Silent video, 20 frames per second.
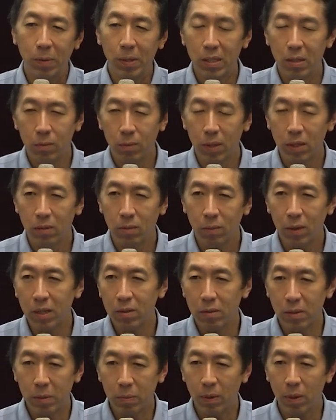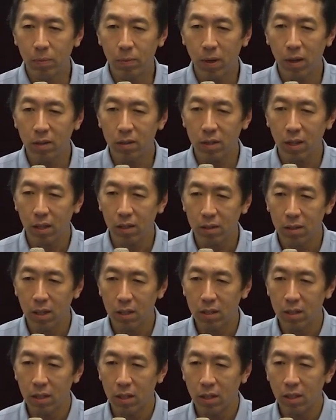one, one, one small project
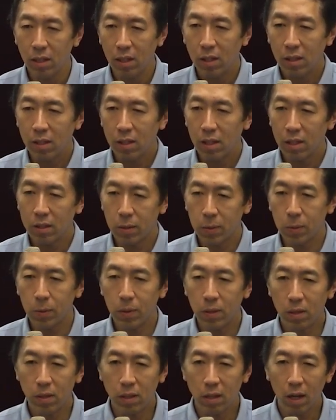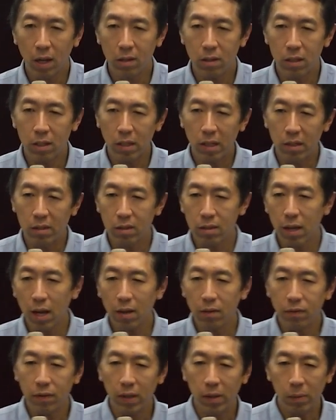that uh, a student and I did at
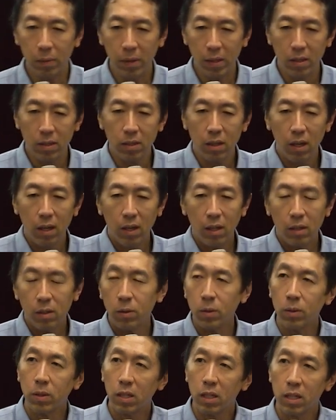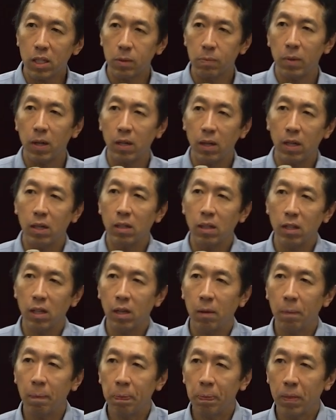Stanford was using a small
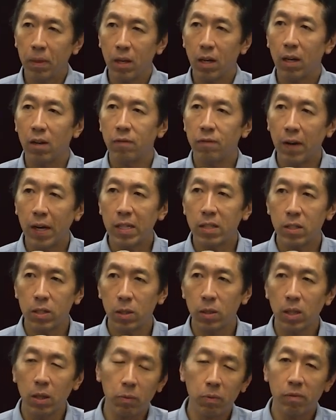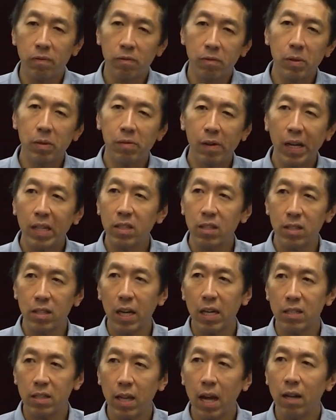LLM, uh, fine-tune, and we, we ran this
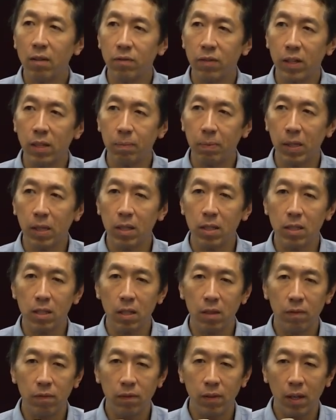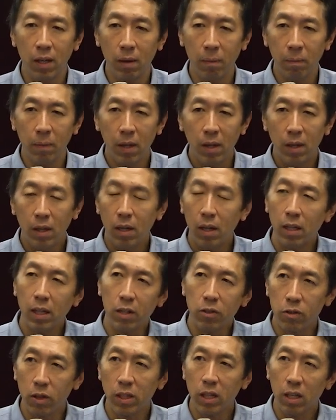at Stanford because of um,
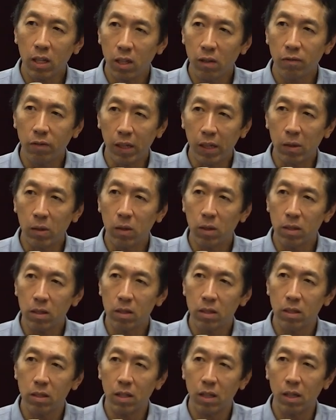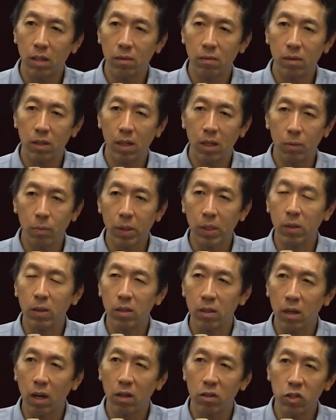electronic health records. Uh, uh, we
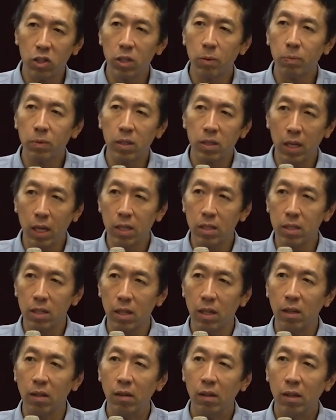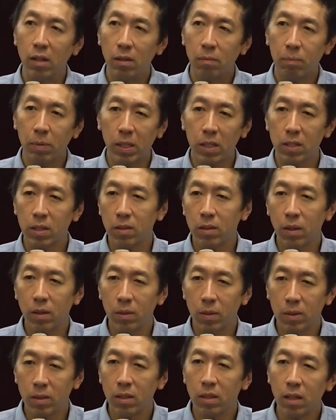could not ship the data because you know,
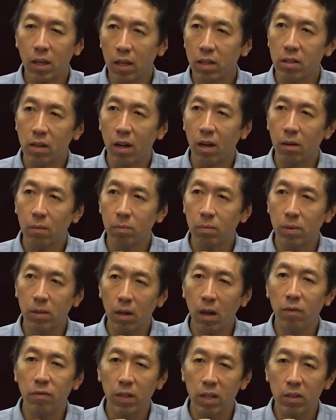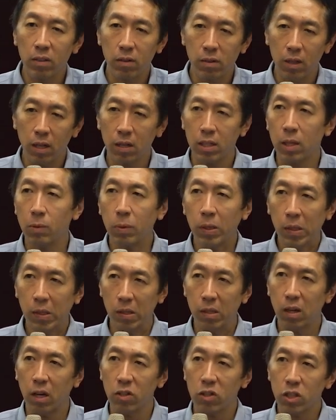was EHR, confidential data, we
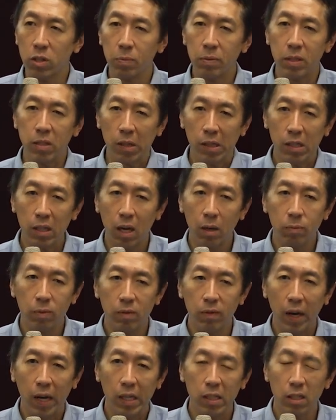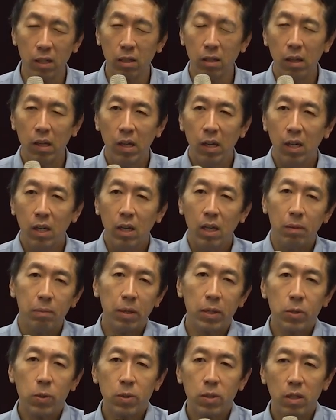could not ship it to a cloud provider.
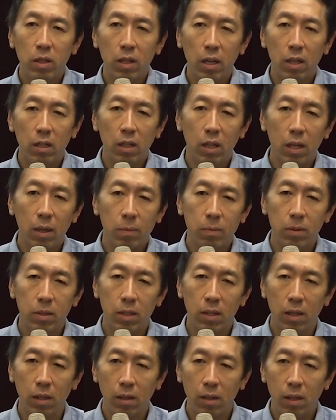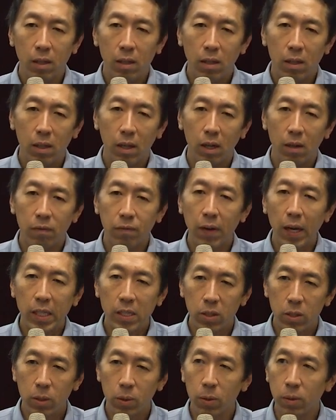But using LLM to uh,
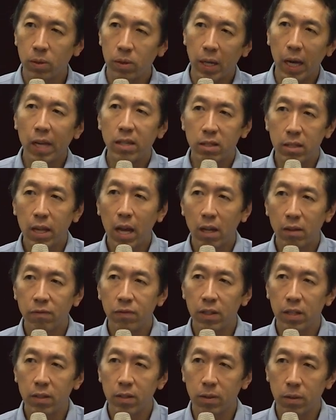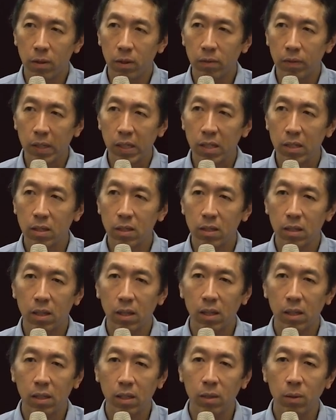fine-tuned at Stanford servers
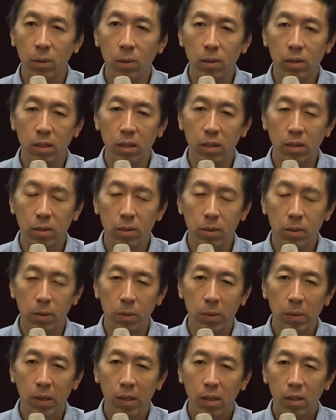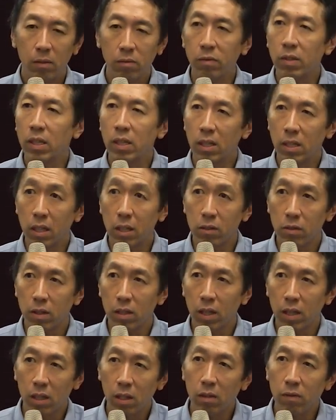uh, in order to read
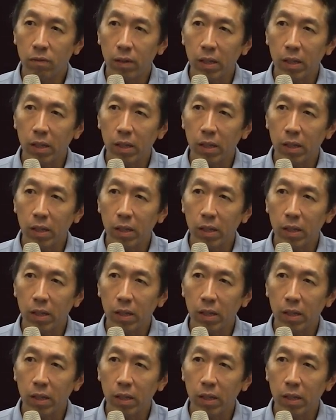electronic health